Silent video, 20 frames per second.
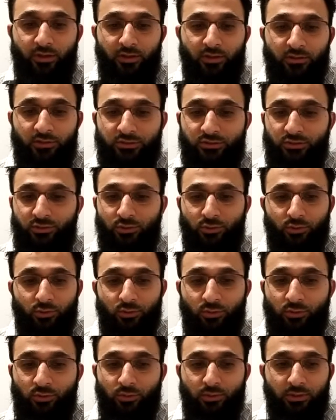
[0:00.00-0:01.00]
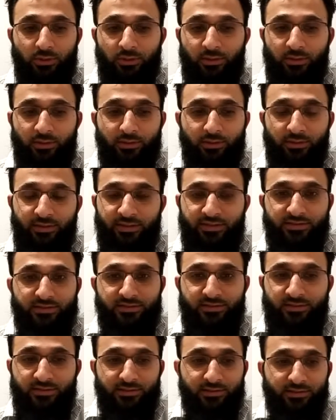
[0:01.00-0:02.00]
so
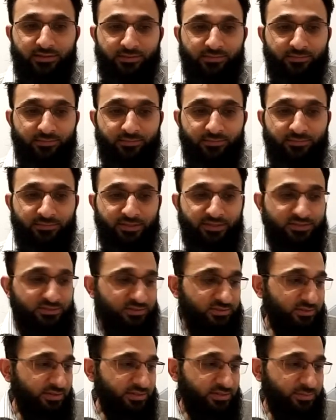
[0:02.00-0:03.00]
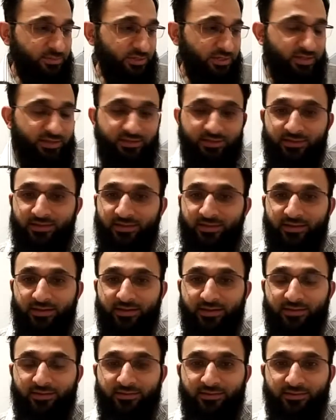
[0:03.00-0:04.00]
let's begin,
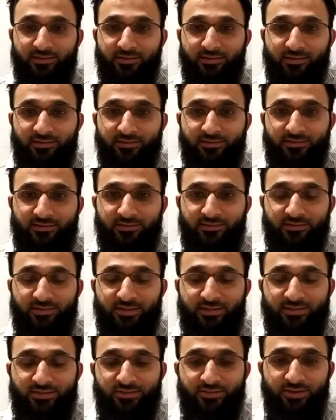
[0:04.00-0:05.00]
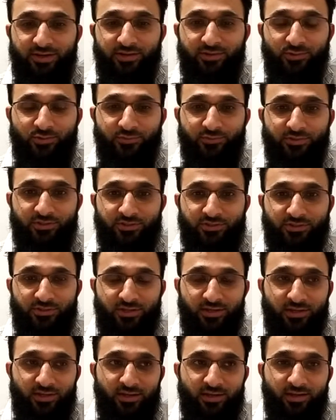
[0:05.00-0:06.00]
and let's
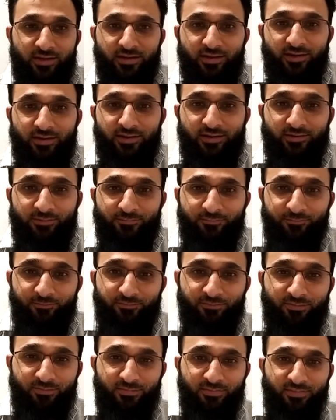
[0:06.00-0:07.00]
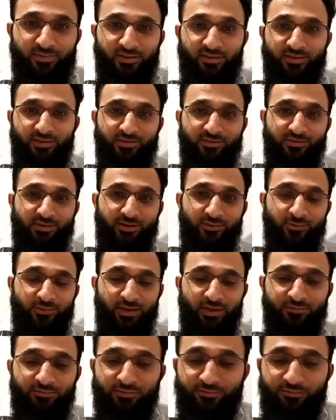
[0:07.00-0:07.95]
um, try to have a